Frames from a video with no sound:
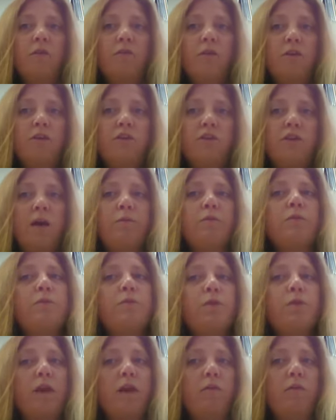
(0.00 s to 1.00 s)
This chapter
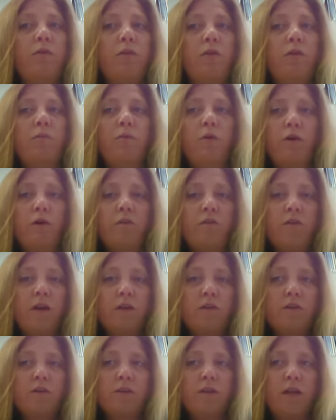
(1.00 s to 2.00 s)
will give you more of an
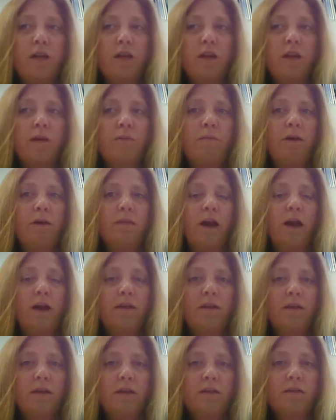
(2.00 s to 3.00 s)
understanding about the
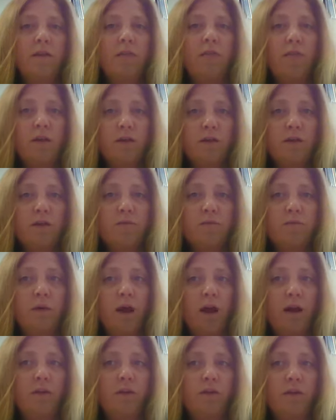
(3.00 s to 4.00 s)
ideas and theories
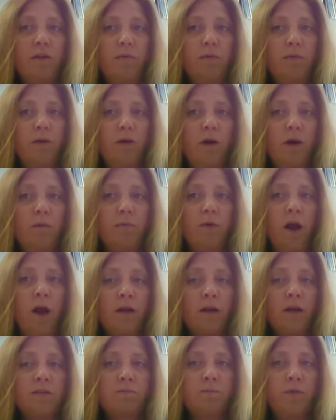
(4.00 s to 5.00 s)
behind the
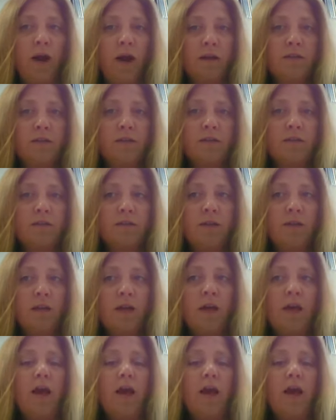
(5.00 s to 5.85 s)
DPR practice,